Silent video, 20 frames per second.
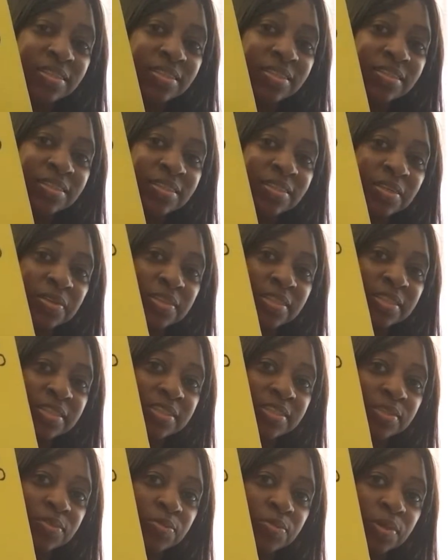So this
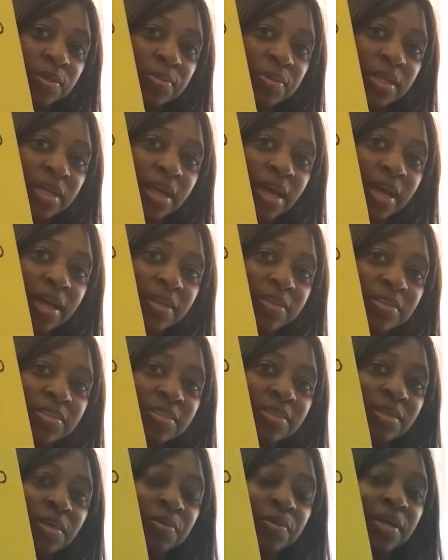is what we got.
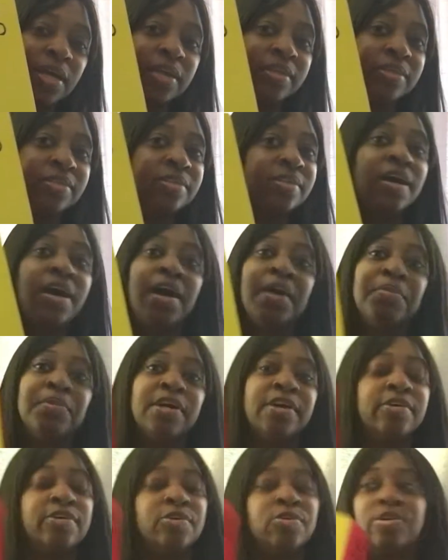So we got, y'all, I
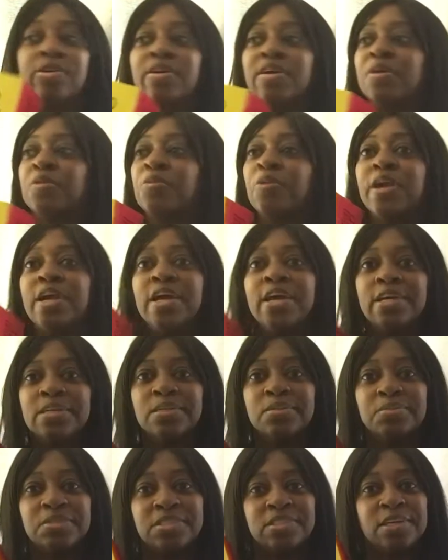be ordering
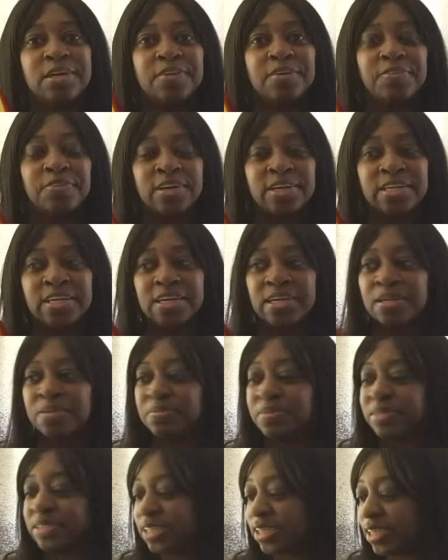random stuff on the
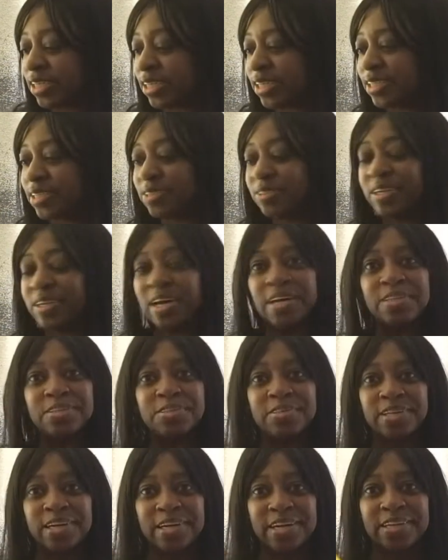Amazon. Do y'all
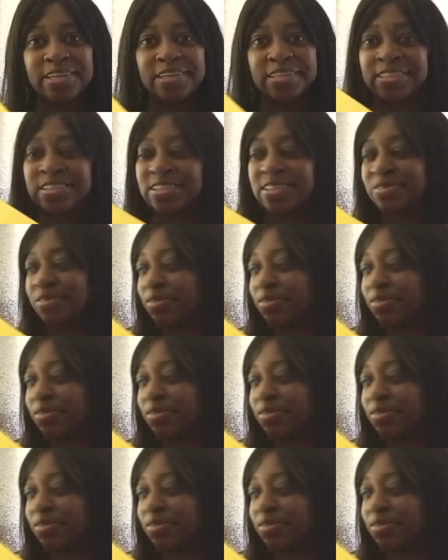do that? Just